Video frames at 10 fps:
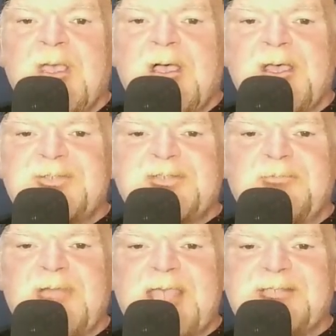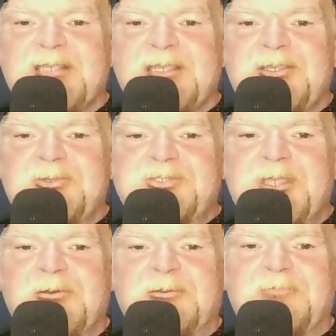Also, blasting a huge
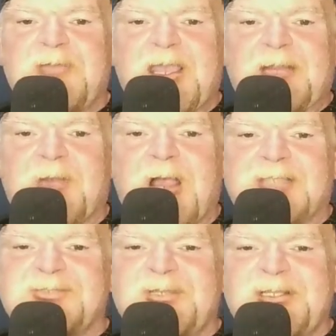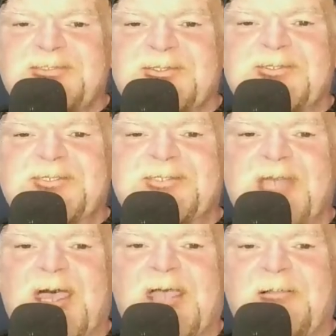cone of flying rocks really suits his
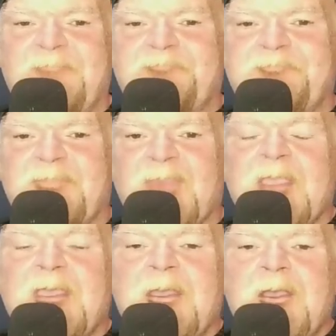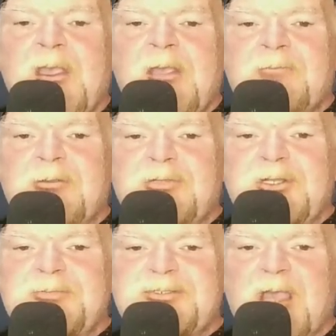style. From
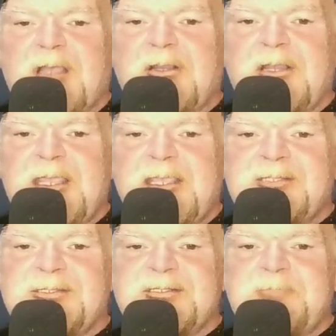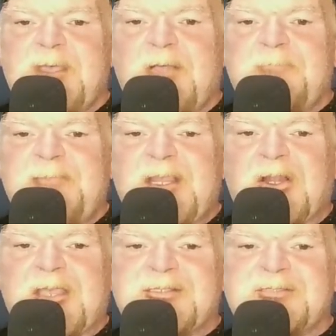Gloomstalker, he gets the spell Fear
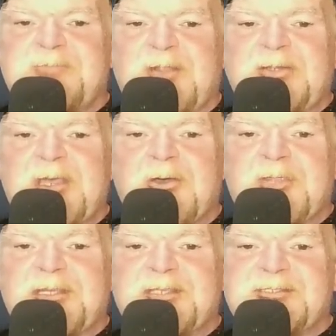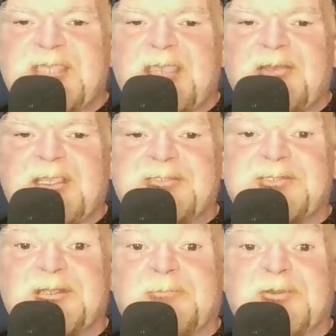as a spell known that doesn't count against the
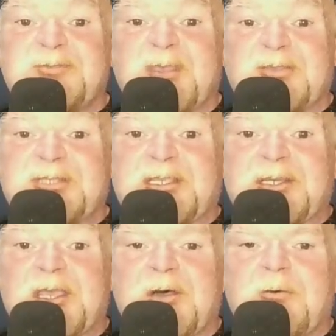number of spells he can know.